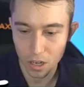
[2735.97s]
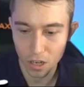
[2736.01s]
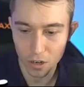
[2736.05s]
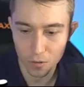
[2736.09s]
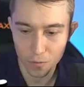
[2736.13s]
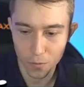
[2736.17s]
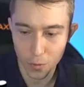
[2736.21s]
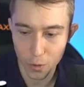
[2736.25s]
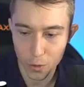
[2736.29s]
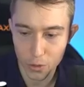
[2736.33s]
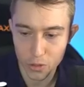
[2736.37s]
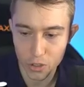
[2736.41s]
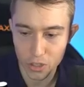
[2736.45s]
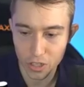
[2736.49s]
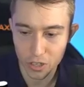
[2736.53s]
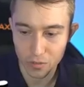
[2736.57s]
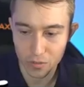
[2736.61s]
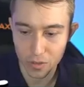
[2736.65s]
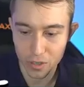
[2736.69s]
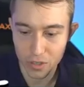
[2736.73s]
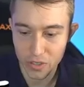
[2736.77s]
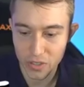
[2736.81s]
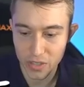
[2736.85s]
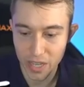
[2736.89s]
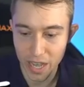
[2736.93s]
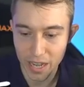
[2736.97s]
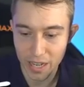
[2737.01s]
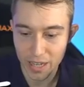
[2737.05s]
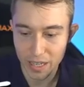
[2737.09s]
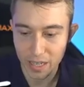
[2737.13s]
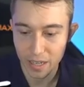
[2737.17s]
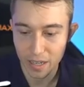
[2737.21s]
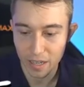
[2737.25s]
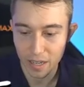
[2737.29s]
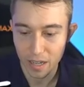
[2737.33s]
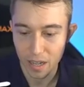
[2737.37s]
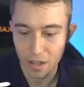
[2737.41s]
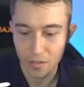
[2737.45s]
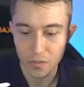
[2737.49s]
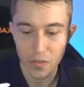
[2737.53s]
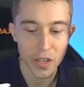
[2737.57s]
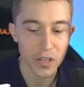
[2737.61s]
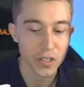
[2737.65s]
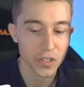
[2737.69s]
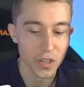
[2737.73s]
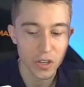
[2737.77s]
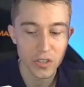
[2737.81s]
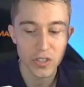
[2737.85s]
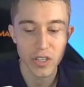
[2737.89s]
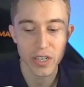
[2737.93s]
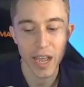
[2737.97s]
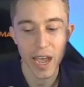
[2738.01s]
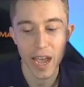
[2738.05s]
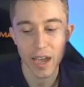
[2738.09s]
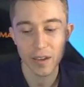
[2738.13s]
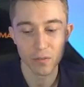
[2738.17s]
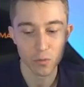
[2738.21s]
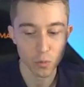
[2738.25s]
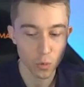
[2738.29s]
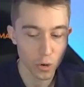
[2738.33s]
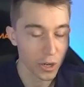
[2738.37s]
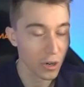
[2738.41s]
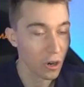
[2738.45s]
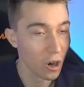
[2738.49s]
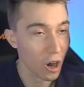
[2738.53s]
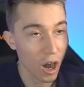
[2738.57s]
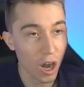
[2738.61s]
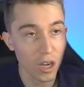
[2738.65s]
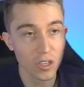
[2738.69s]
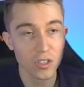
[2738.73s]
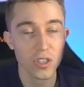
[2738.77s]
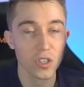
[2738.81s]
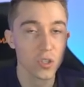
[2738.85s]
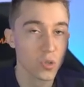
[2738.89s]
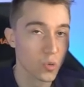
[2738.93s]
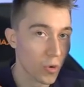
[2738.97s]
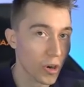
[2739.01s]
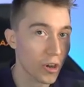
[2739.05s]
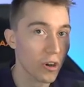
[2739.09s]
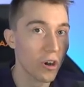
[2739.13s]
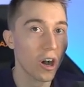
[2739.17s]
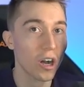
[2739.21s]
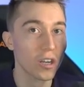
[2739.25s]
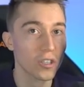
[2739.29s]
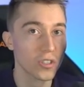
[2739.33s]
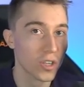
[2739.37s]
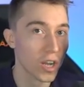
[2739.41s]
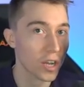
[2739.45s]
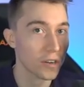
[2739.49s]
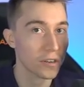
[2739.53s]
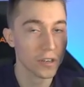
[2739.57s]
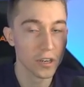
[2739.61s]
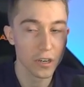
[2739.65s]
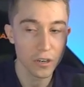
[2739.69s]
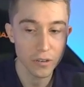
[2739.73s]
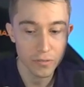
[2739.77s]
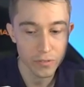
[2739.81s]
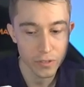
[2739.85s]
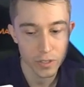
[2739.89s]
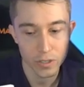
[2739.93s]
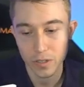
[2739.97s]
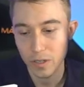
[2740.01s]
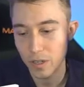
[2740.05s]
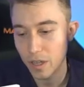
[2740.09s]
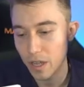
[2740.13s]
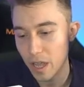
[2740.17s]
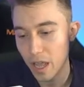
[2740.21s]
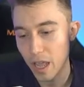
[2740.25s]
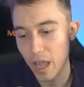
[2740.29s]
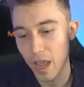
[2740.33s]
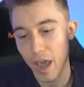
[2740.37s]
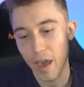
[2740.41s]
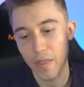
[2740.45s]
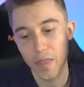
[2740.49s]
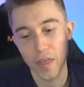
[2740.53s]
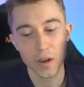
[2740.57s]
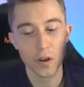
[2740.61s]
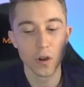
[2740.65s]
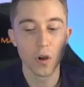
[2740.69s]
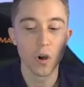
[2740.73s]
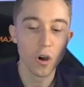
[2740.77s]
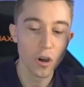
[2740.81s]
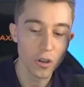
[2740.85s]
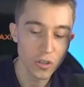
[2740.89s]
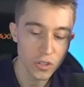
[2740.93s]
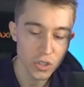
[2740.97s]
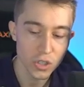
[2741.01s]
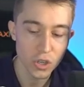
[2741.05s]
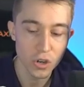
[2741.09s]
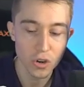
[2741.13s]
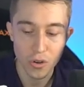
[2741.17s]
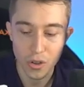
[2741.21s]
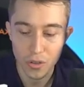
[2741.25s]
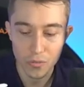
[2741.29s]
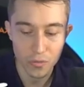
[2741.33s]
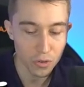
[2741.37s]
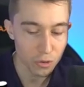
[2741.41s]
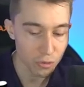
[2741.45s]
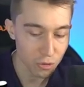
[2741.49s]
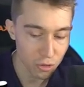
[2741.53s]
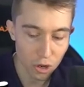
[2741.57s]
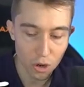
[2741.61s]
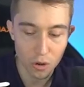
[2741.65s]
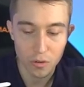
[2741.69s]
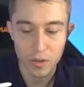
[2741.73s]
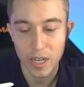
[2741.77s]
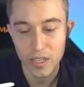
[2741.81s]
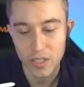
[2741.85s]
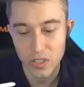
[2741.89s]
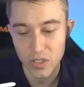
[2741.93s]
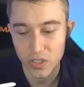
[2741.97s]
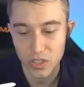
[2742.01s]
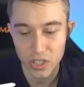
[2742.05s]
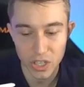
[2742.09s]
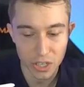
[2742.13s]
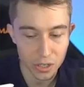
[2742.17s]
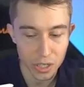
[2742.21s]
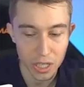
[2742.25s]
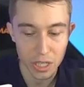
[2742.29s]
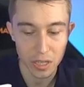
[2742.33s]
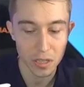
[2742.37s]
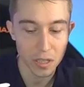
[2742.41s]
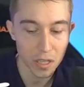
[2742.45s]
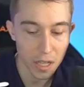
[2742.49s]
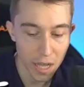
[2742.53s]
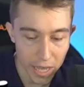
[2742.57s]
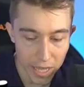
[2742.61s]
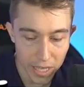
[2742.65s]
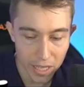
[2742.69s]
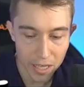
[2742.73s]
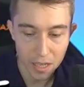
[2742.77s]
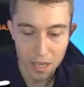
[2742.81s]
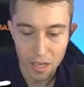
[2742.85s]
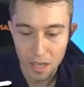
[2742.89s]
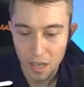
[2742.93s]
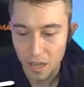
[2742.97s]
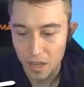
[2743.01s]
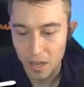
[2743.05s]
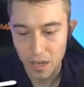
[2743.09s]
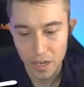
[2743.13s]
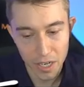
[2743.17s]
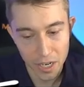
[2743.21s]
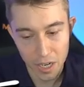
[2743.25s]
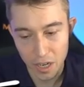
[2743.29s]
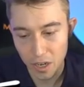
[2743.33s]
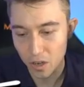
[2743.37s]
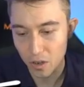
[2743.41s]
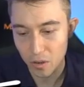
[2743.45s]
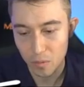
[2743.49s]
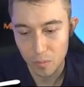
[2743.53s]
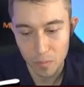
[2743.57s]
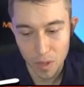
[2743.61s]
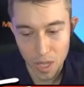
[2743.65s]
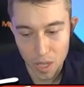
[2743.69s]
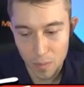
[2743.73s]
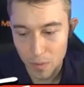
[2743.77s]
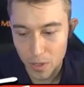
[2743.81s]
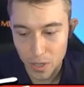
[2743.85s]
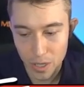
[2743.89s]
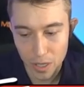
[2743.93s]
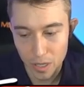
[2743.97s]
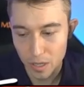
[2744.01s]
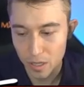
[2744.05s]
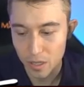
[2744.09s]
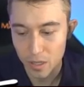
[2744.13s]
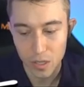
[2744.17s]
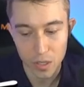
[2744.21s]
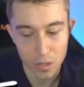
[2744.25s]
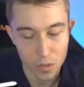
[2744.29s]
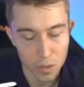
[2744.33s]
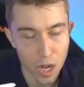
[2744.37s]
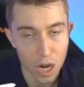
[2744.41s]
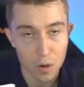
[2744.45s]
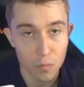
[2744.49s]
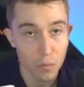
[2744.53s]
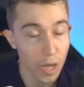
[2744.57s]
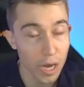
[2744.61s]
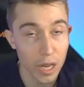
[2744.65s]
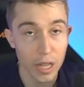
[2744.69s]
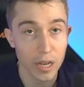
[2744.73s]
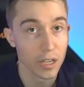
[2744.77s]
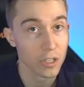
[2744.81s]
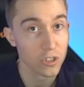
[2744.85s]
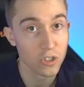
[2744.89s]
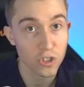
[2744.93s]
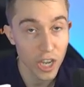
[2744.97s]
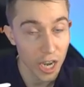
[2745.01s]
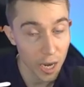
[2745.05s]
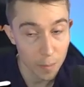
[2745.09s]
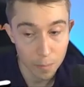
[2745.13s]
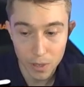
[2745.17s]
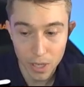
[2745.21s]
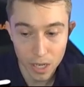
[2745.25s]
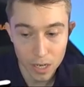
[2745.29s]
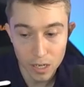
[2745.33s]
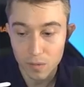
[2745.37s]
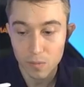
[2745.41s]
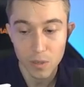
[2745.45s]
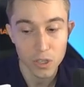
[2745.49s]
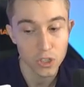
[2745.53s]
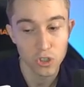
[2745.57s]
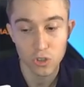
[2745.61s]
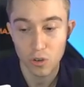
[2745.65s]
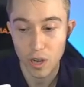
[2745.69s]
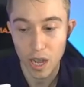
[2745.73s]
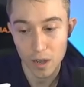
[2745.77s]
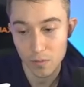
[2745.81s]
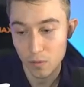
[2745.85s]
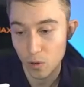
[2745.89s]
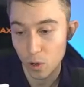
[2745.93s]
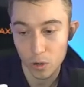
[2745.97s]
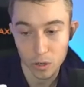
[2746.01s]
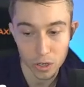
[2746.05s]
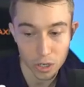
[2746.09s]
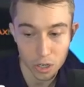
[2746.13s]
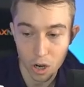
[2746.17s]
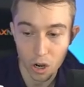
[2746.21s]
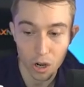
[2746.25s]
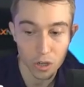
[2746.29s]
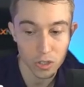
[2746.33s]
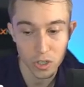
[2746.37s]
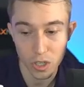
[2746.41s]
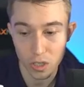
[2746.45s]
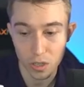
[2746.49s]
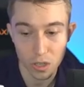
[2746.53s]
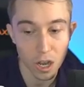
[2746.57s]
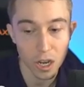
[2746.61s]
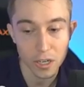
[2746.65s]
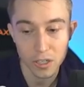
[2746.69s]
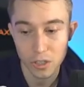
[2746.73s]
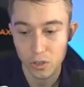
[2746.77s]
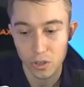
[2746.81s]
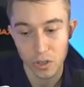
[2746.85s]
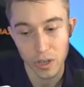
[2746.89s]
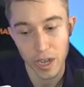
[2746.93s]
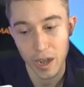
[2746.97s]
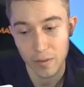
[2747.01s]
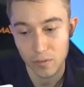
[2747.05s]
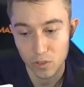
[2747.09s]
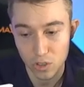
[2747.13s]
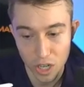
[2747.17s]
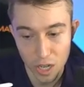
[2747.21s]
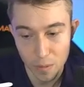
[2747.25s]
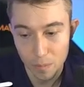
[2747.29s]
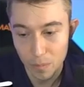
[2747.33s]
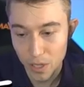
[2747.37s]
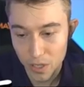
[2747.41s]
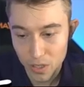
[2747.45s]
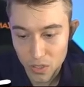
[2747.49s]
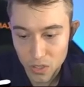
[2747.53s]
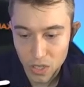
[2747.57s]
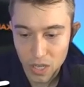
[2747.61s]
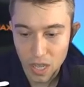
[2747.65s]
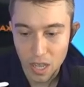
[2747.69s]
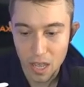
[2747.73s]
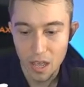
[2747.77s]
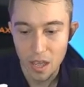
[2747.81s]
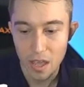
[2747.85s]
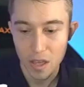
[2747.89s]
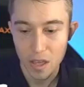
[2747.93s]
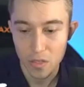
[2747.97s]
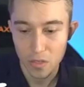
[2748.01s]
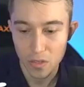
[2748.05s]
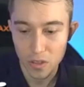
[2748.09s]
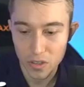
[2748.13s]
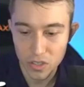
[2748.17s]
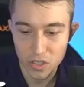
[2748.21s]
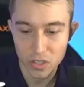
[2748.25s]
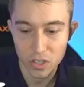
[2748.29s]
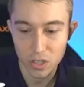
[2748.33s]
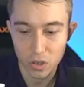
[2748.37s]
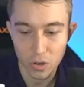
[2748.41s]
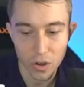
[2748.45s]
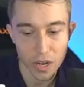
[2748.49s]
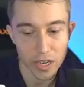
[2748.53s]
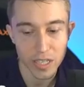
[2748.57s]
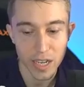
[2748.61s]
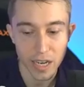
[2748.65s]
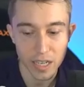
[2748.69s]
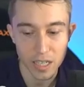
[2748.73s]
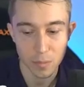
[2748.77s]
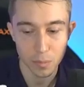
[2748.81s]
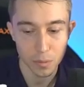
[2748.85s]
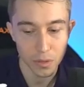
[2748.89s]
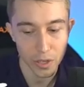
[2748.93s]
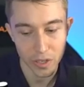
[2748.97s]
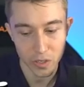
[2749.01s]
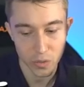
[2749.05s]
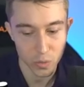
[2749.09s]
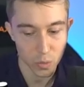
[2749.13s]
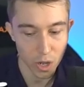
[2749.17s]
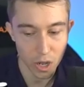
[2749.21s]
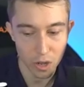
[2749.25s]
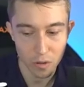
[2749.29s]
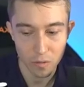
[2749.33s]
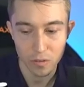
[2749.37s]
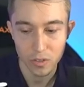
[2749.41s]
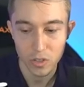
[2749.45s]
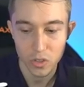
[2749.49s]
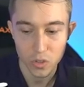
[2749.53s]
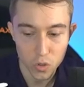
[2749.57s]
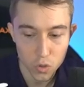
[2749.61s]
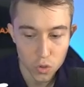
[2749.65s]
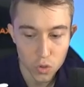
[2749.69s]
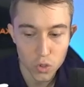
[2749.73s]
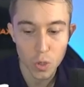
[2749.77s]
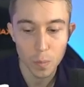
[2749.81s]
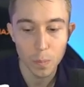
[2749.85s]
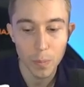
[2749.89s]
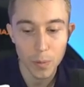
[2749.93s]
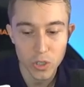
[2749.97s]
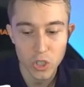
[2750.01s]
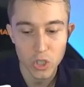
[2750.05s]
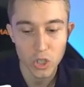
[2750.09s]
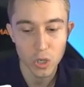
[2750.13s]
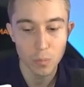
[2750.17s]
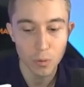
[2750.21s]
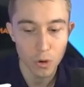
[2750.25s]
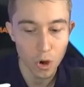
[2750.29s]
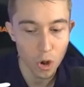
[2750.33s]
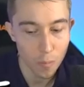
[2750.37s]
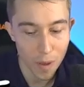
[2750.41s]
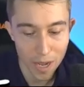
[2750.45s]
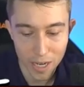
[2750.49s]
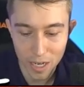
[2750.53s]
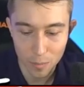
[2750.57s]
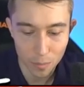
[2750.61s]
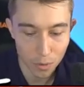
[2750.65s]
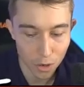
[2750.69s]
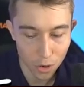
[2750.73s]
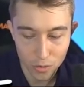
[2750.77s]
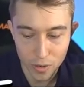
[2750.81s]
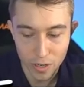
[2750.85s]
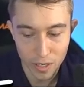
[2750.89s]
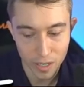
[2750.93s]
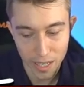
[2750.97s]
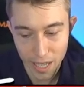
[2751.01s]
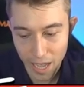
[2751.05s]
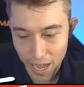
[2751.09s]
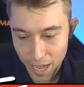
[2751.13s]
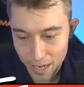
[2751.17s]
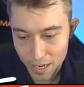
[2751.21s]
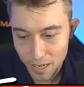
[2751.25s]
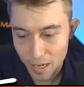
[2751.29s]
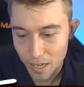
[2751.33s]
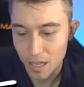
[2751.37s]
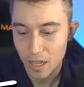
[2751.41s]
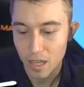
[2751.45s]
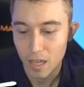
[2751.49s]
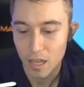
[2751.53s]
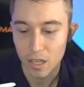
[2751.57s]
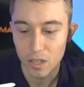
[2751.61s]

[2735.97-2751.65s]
a version of this deck that doesn't have Royal Hogs, because Royal Hogs got nerfed, and then also if you don't necessarily like, you know, maybe not running a champion because you have all your cards unlocked or you have champions, this is a great deck to play as well. Super, super Omega broken again.